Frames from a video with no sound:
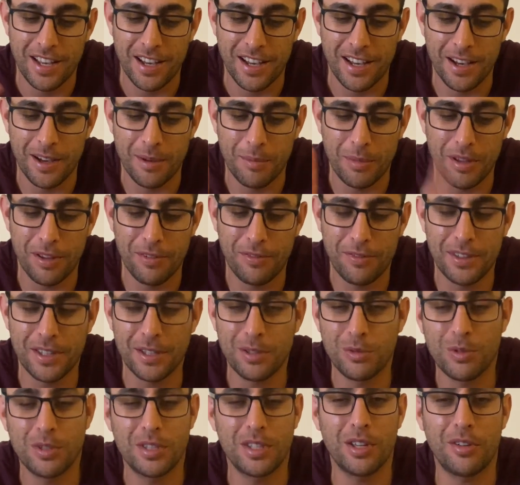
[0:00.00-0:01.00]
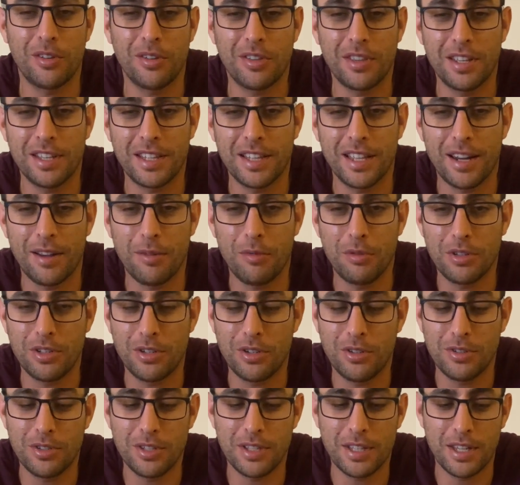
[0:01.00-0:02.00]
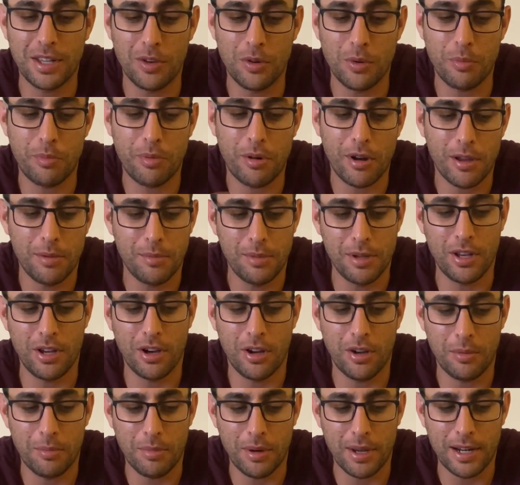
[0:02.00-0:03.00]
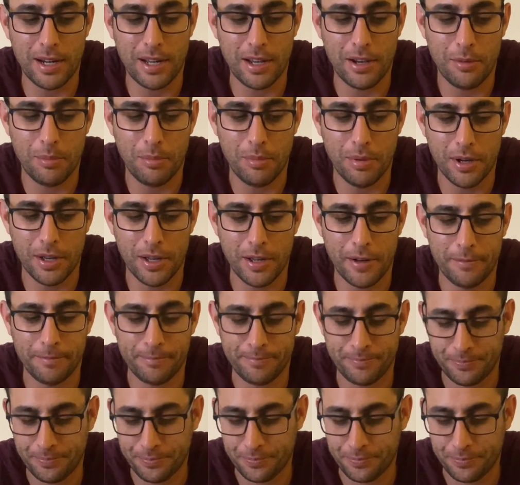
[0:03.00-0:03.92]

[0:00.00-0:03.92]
If this was the only thing that I was using, it would probably be gone by now, but